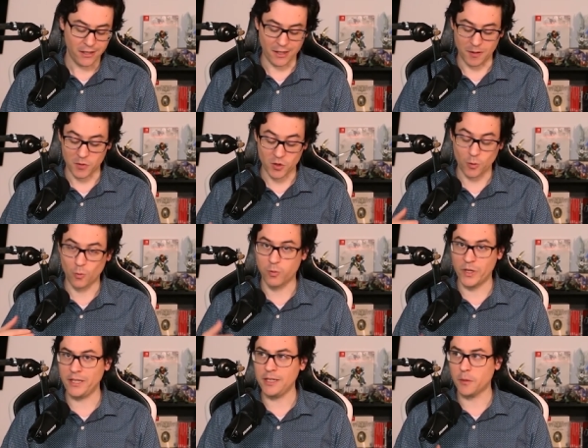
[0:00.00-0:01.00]
Um, so
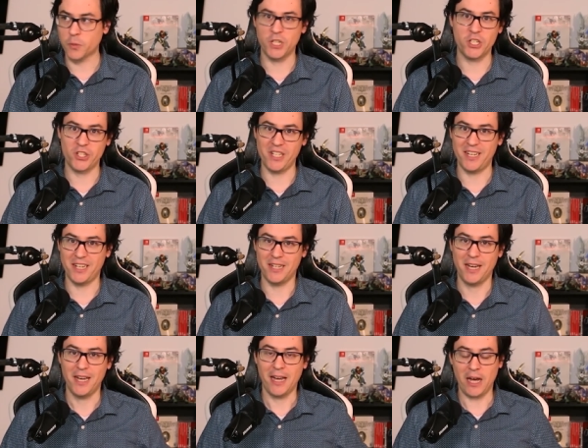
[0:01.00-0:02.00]
really
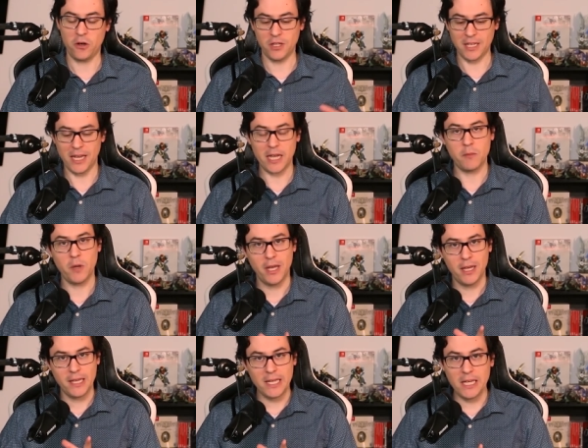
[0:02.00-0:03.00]
appreciated how the game
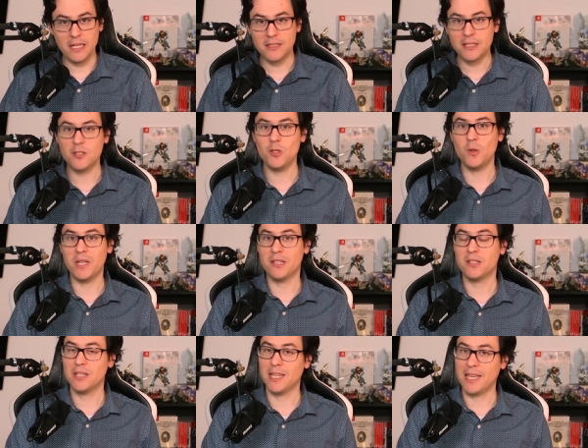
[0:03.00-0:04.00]
eases you
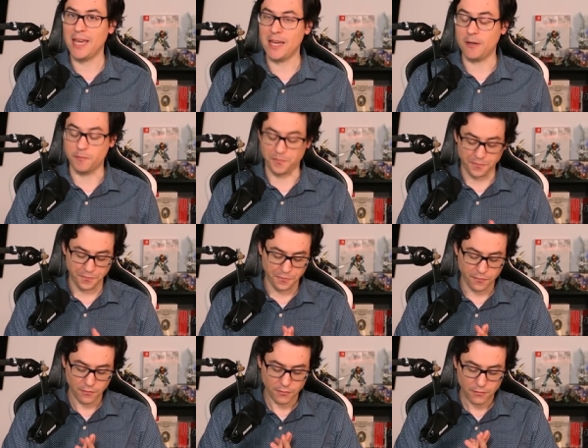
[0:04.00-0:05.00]
into the game.
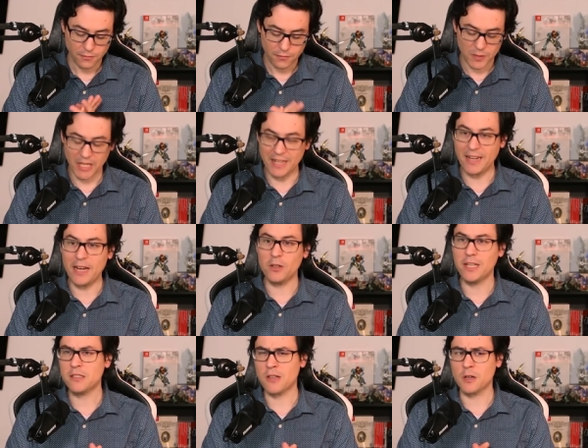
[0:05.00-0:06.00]
And now
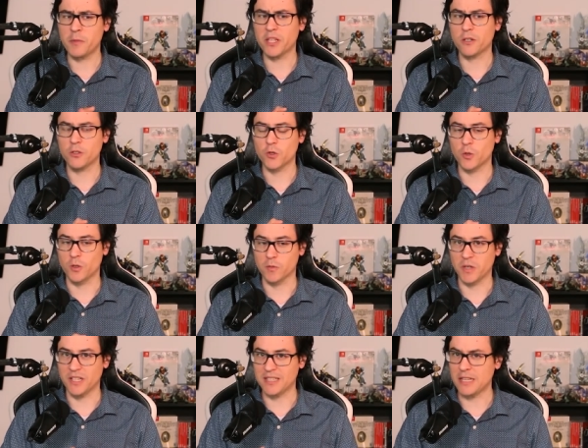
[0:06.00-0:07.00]
let's talk about the controls,
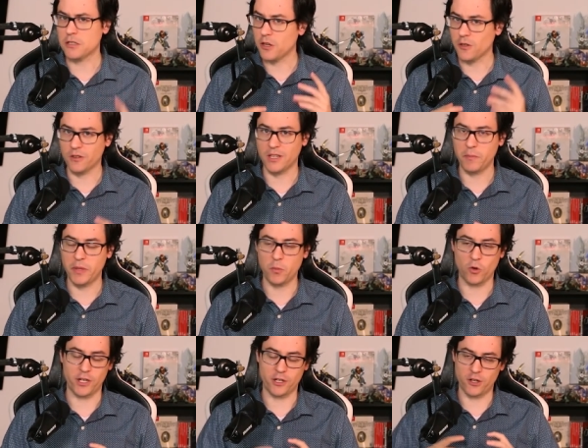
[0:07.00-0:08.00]
because that's another thing
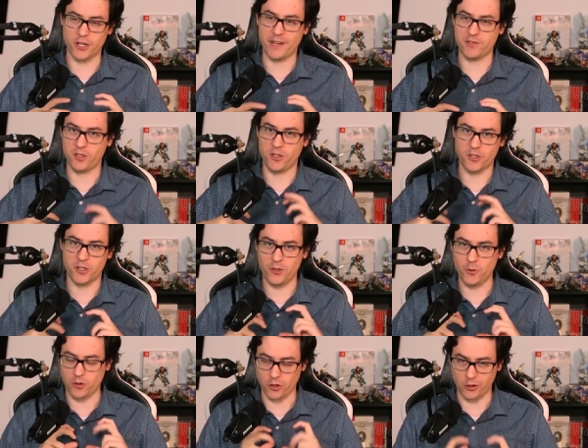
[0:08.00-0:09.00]
people are like, you're gonna have to learn to
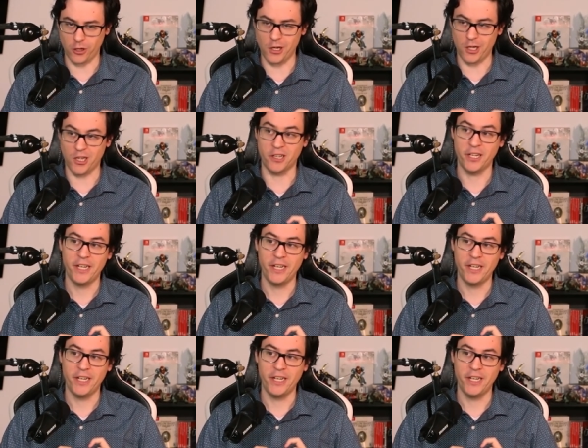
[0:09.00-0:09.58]
use the claw.